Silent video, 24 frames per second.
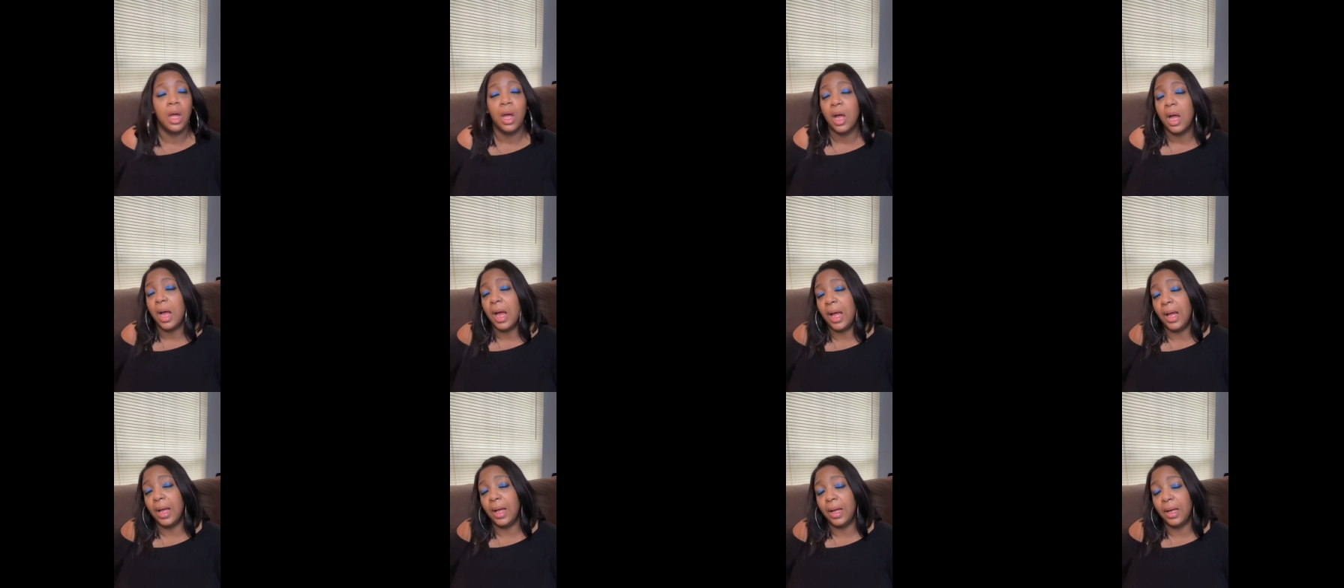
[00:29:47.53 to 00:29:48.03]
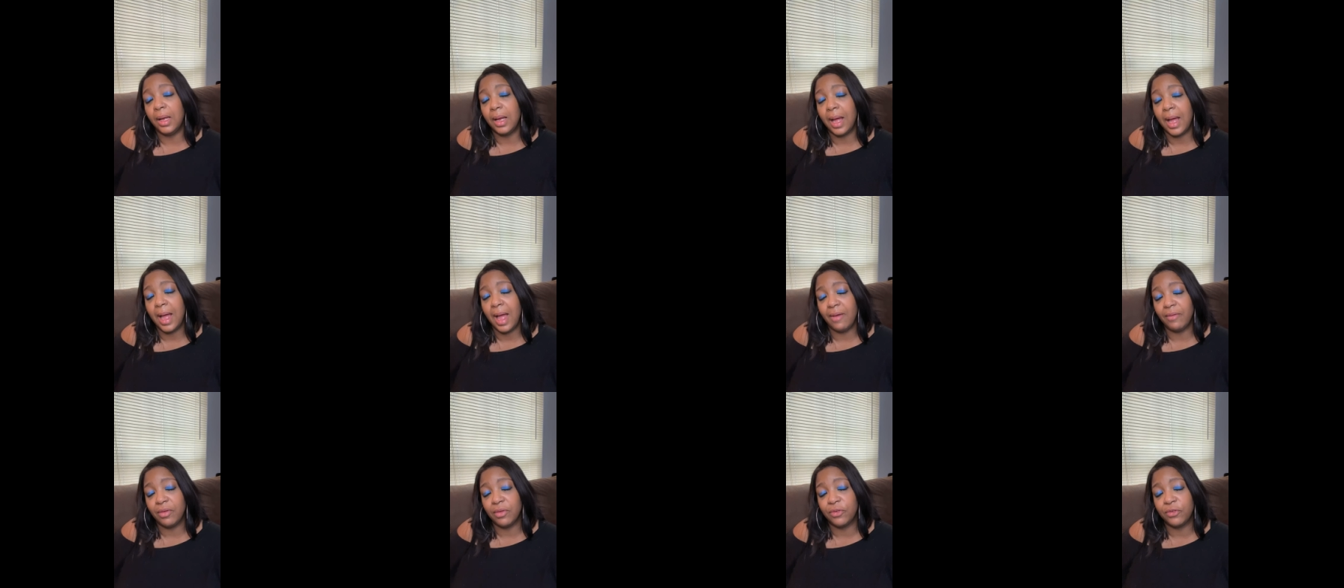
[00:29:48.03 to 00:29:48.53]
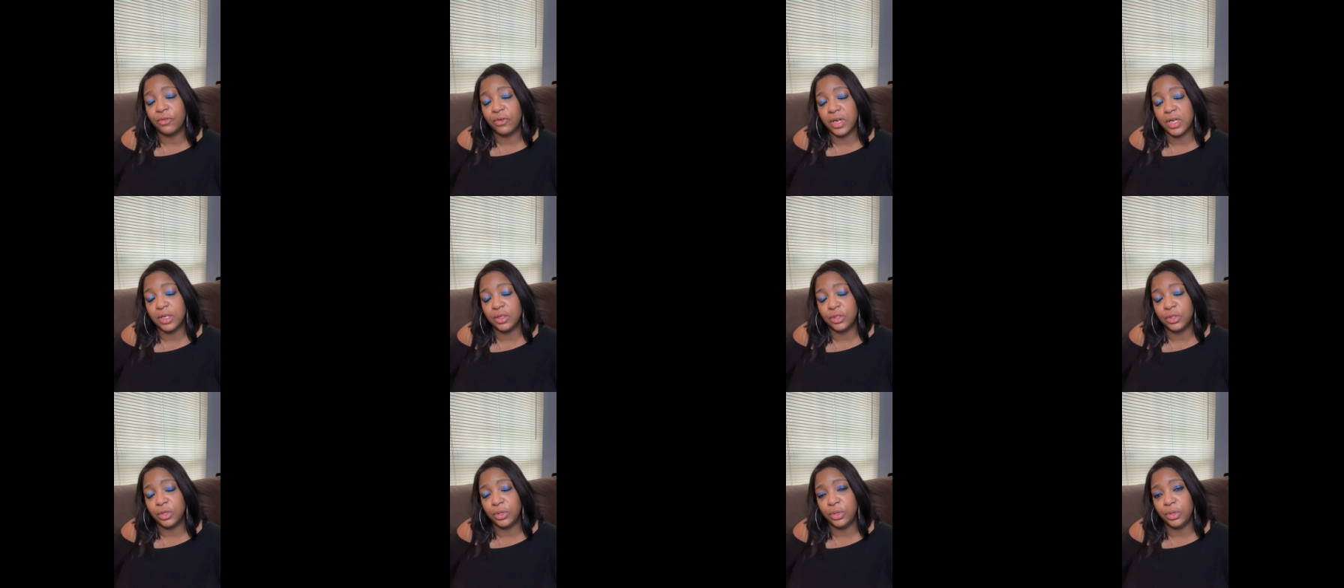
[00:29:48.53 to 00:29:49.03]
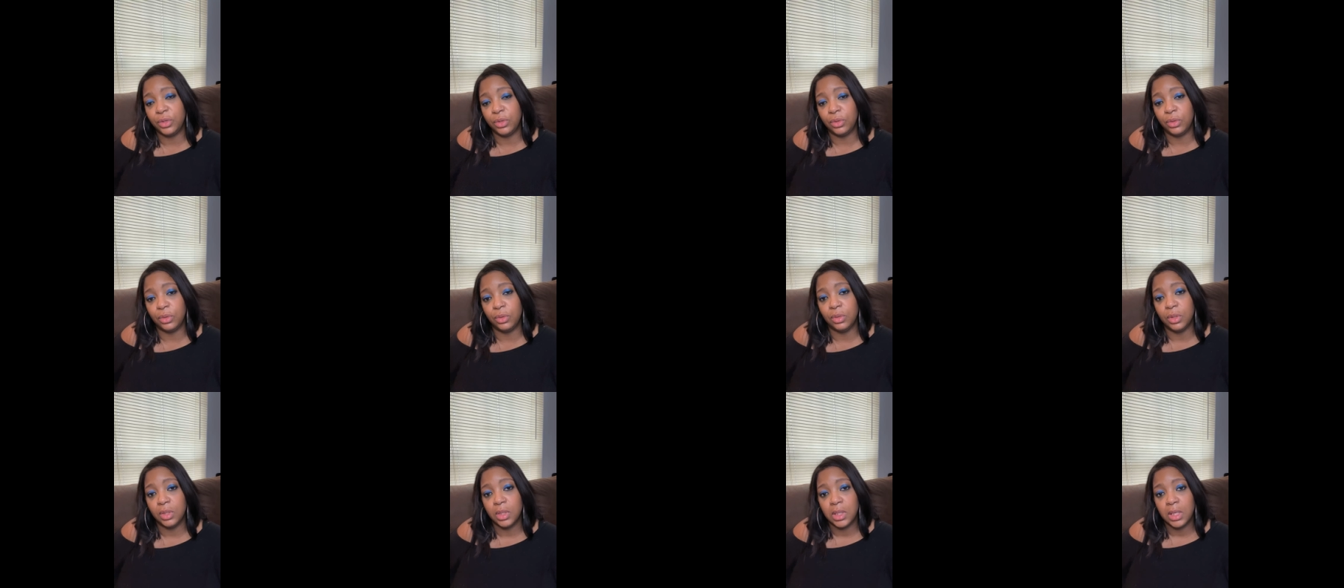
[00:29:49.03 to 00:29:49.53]
I have a friend
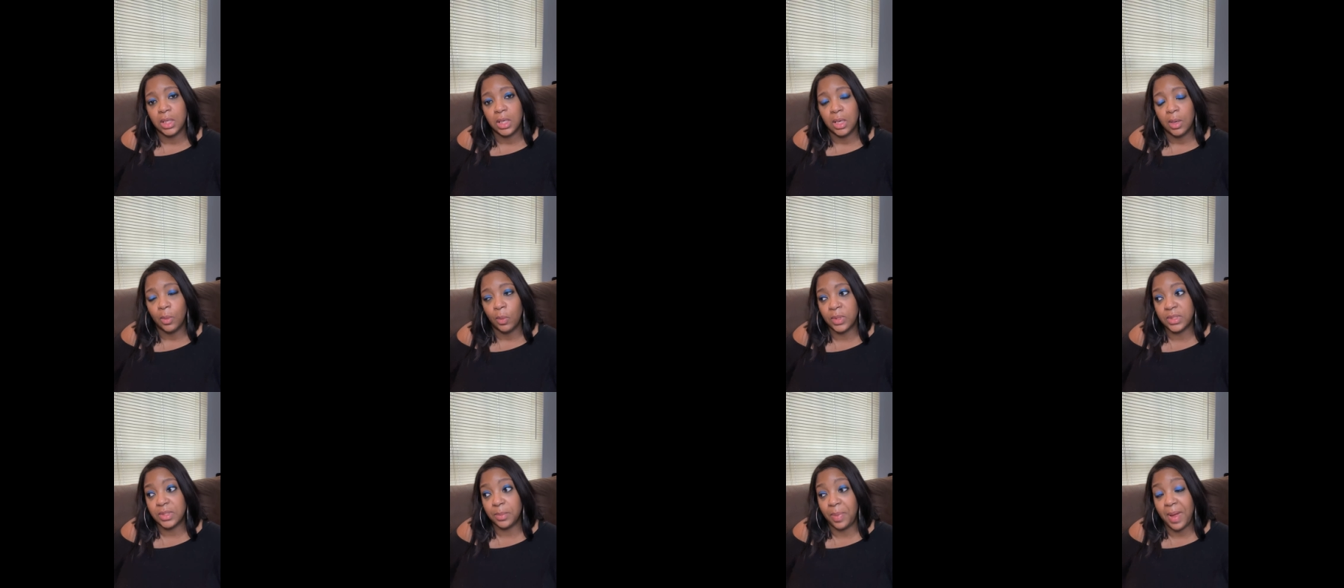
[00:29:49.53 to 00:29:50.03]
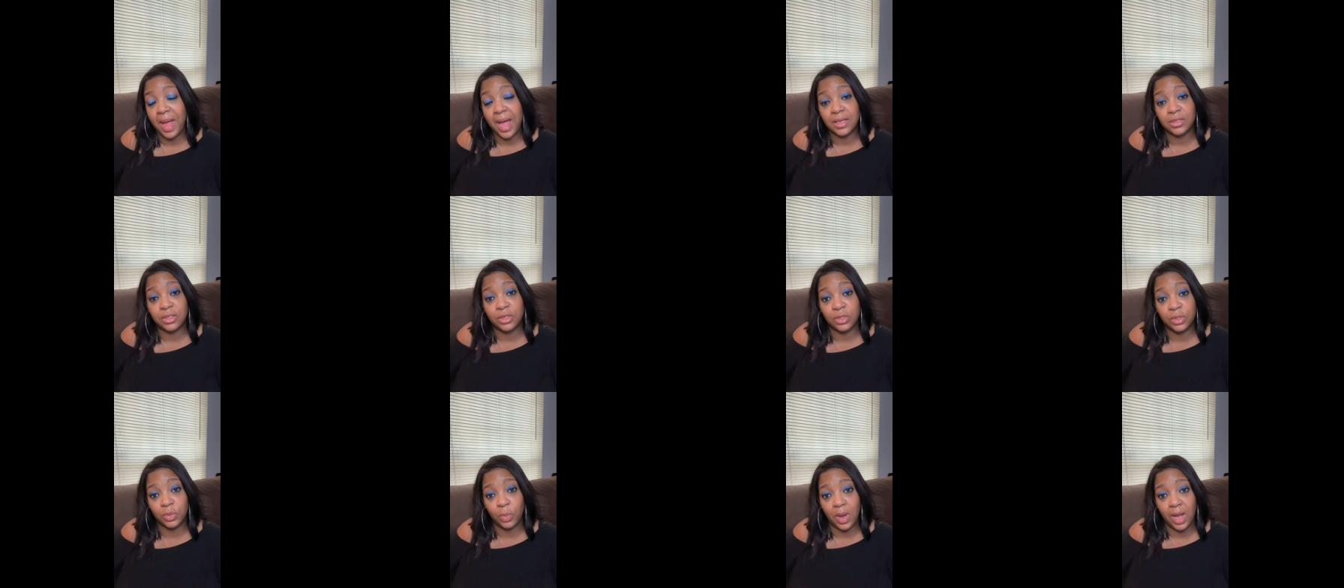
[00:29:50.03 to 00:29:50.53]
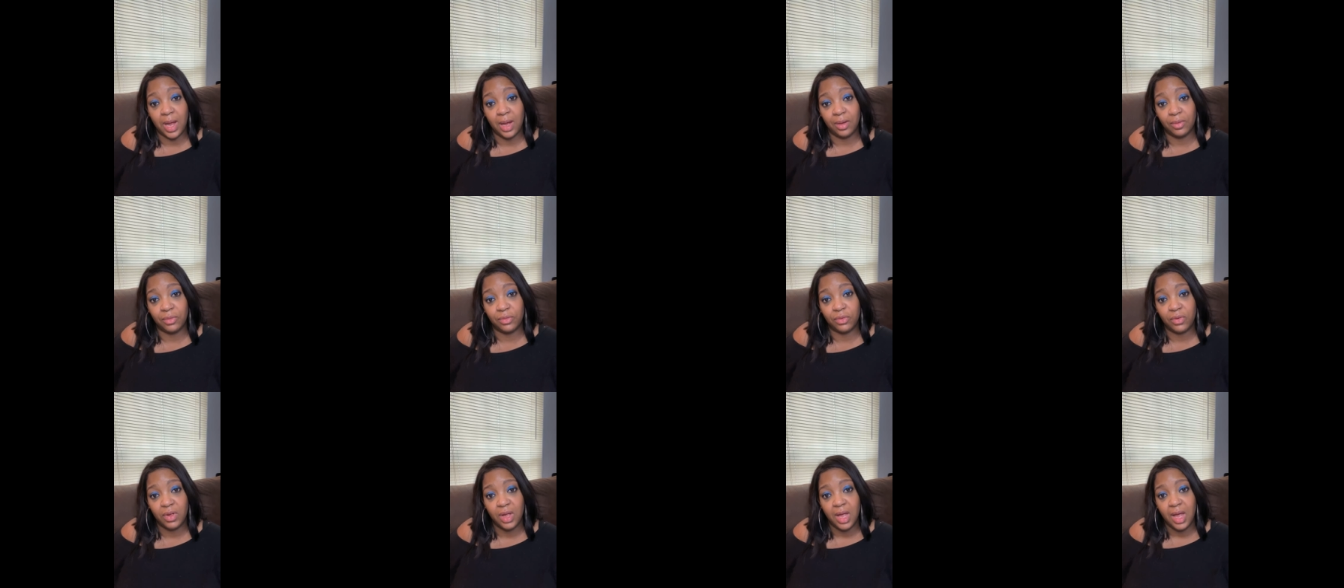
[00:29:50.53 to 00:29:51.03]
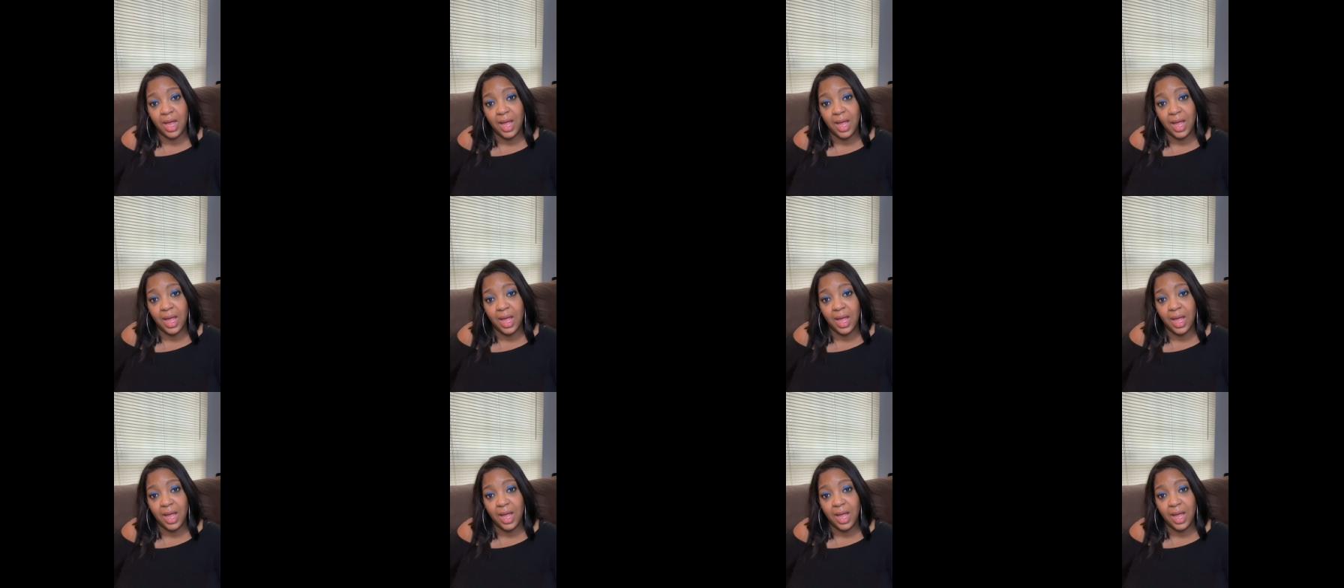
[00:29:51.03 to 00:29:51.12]
who was a pastor's wife.